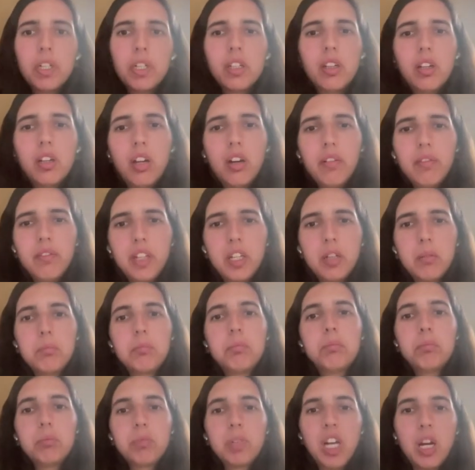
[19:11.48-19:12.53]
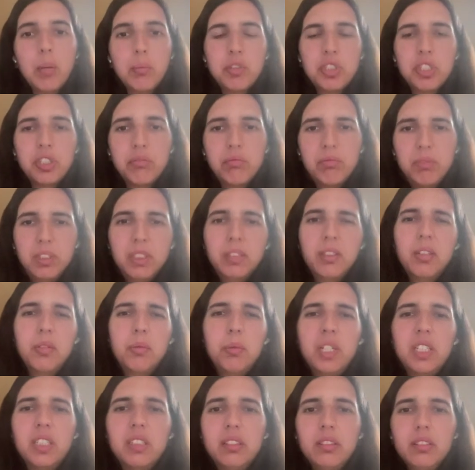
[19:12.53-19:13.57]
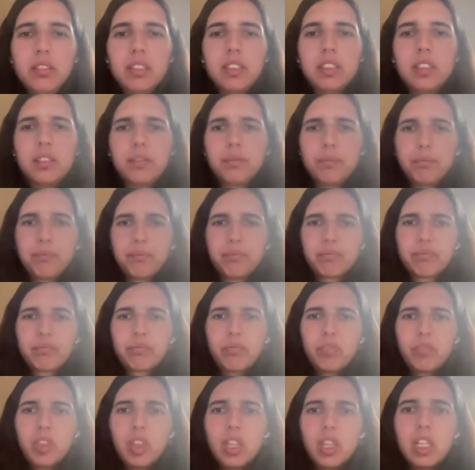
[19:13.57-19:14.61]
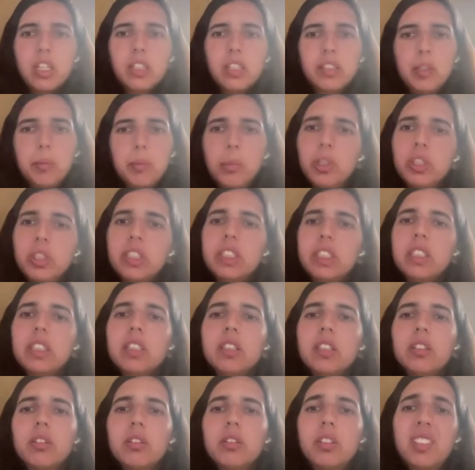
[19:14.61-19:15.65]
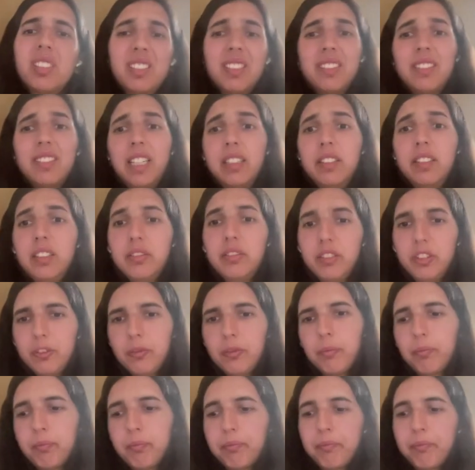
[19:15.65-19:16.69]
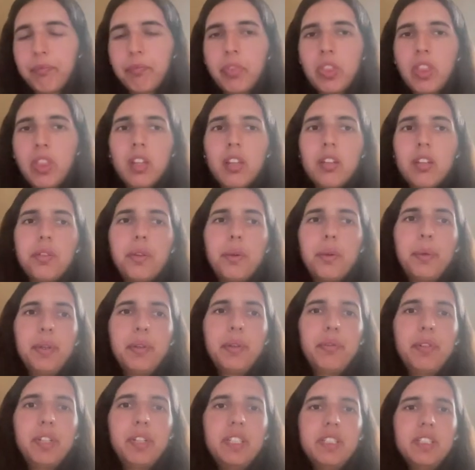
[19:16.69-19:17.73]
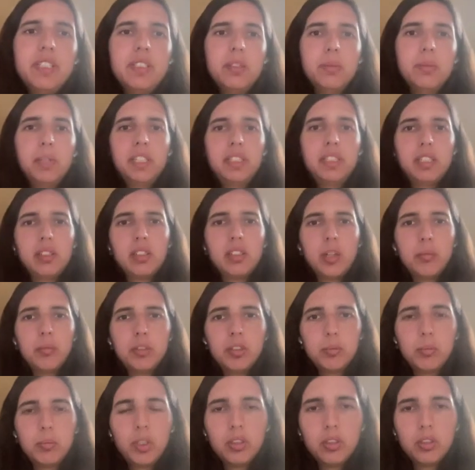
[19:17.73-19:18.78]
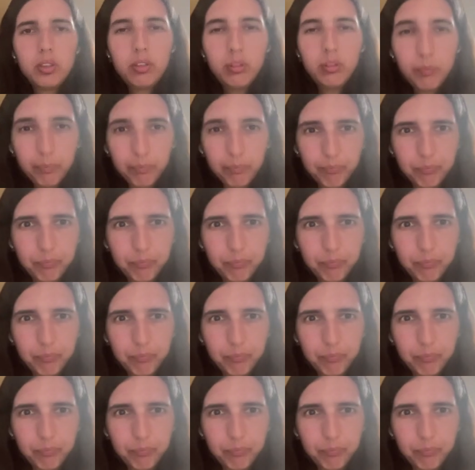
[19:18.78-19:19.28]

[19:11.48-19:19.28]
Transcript: But none of them capture really well the body or the tail even. So we fitted the weighted copula model.